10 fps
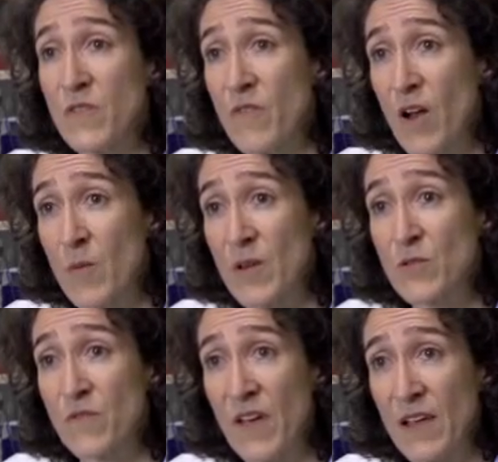of
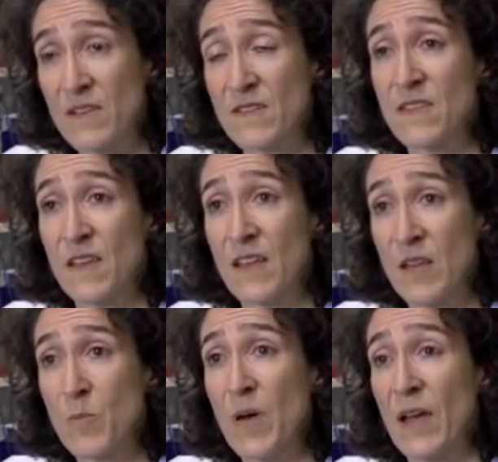environmental factors that can
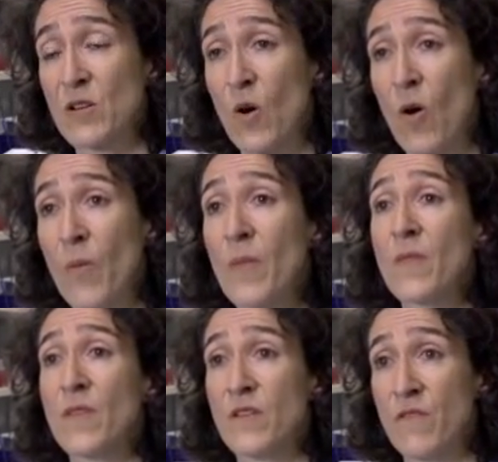impact on
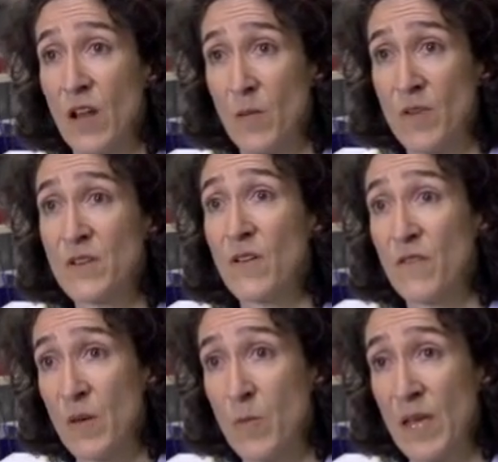the development of
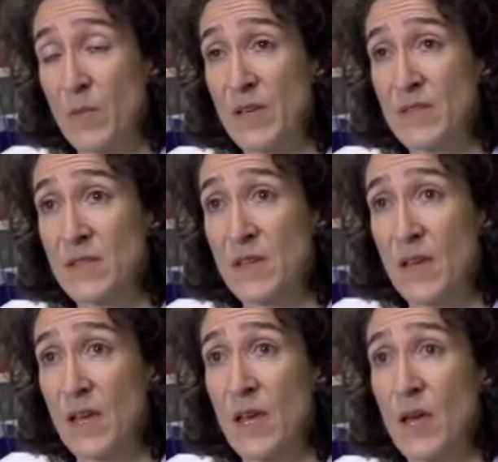their babies.
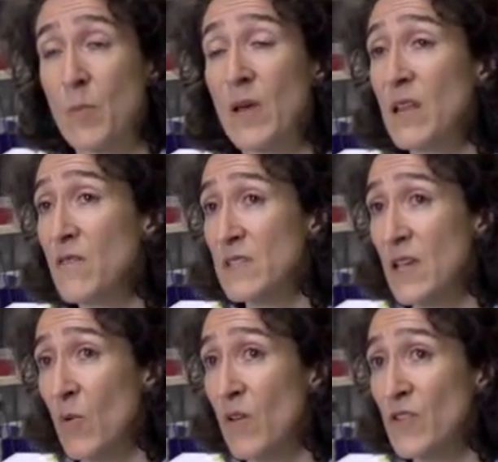Many of us,
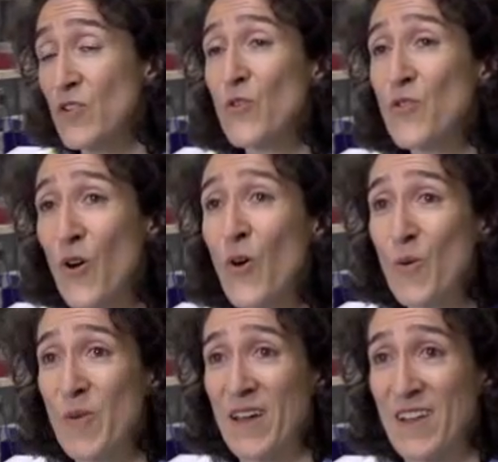however, don't know
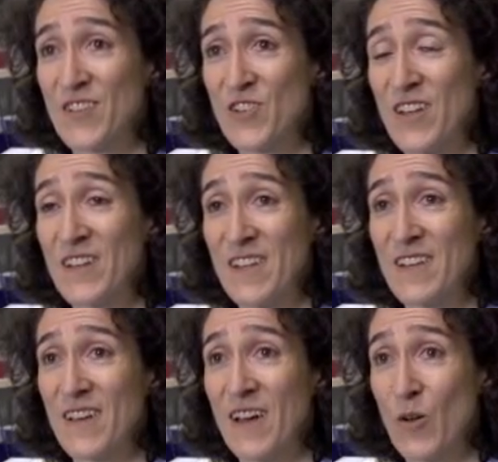about our genetic
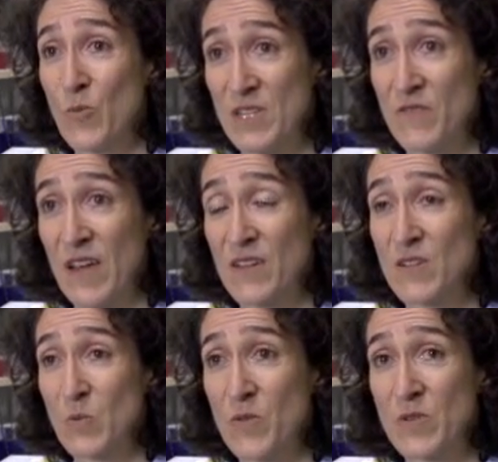risk
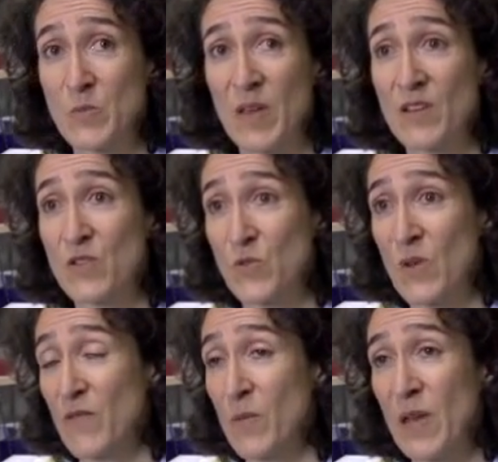factors with respect to
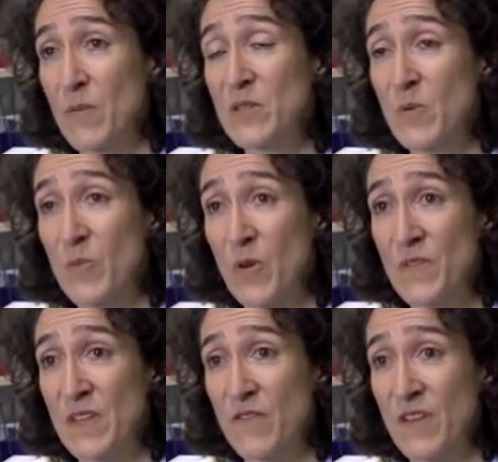having babies with
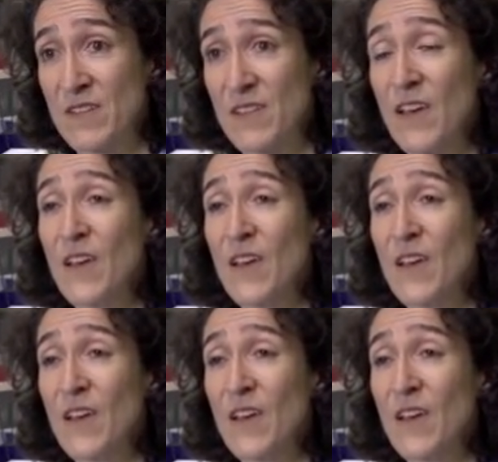birth defects,